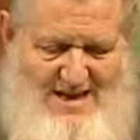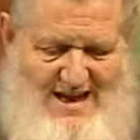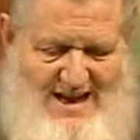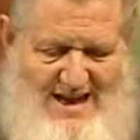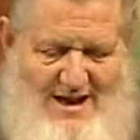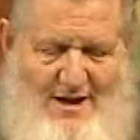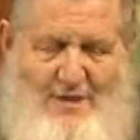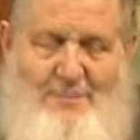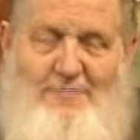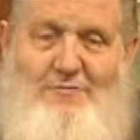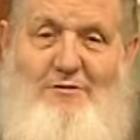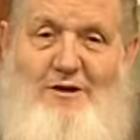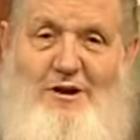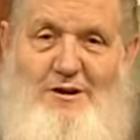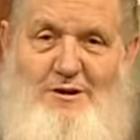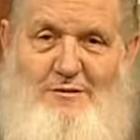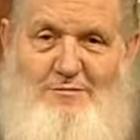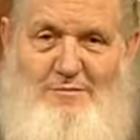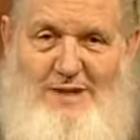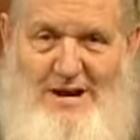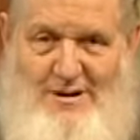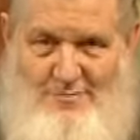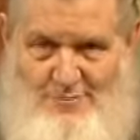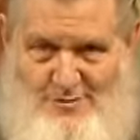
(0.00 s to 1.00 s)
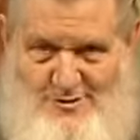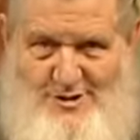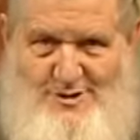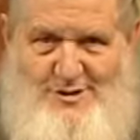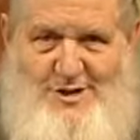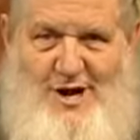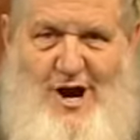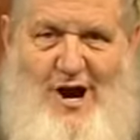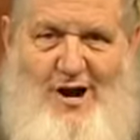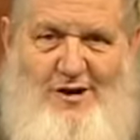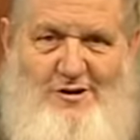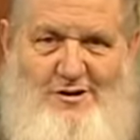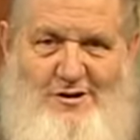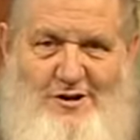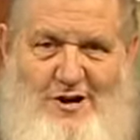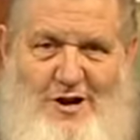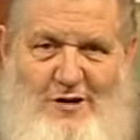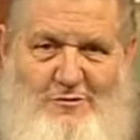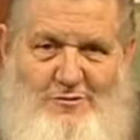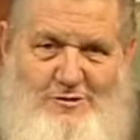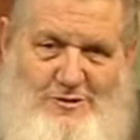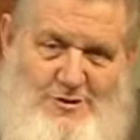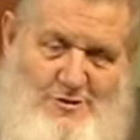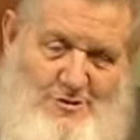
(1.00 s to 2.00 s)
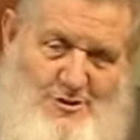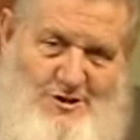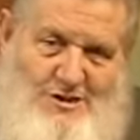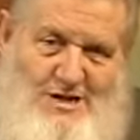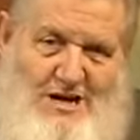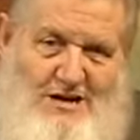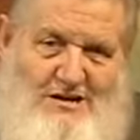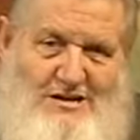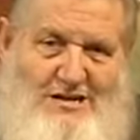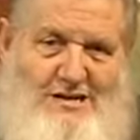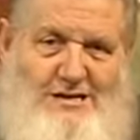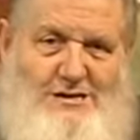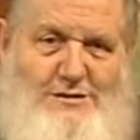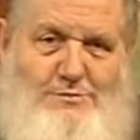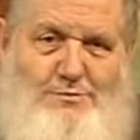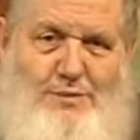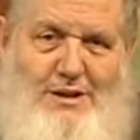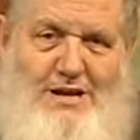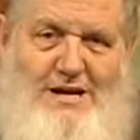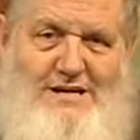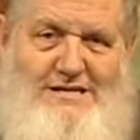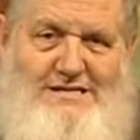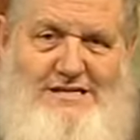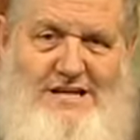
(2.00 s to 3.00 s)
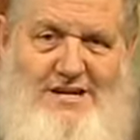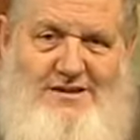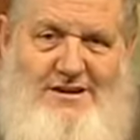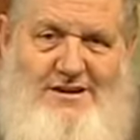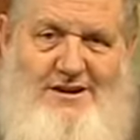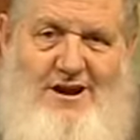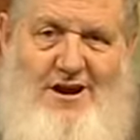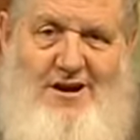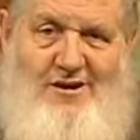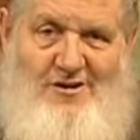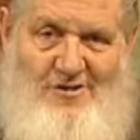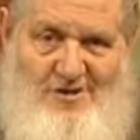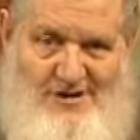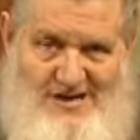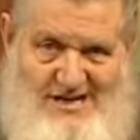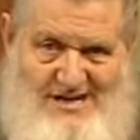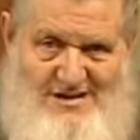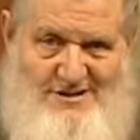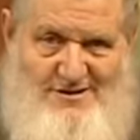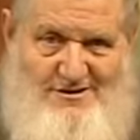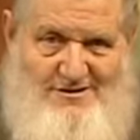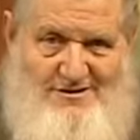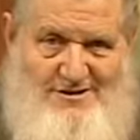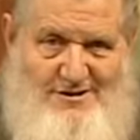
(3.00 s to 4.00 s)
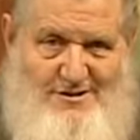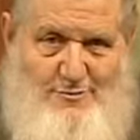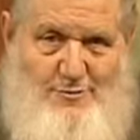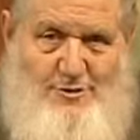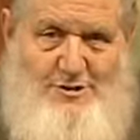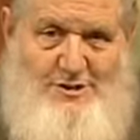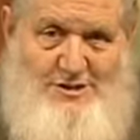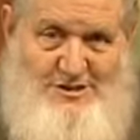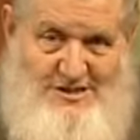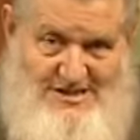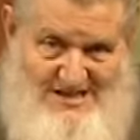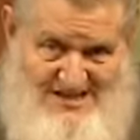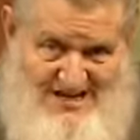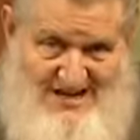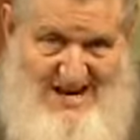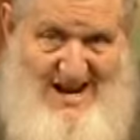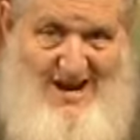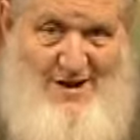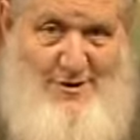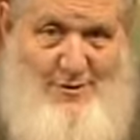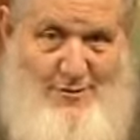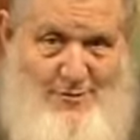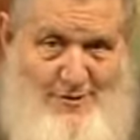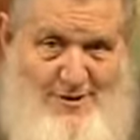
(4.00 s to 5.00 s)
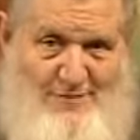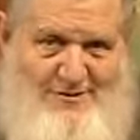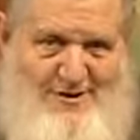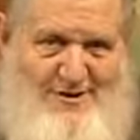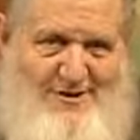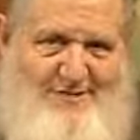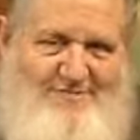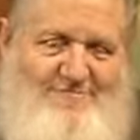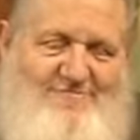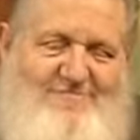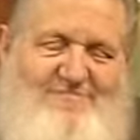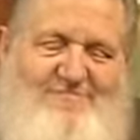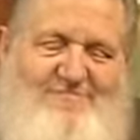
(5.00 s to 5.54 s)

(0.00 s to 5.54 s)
and a friend of mine was a doctor, and I was going down to his place on the Nahr Nil, which is the Nile River.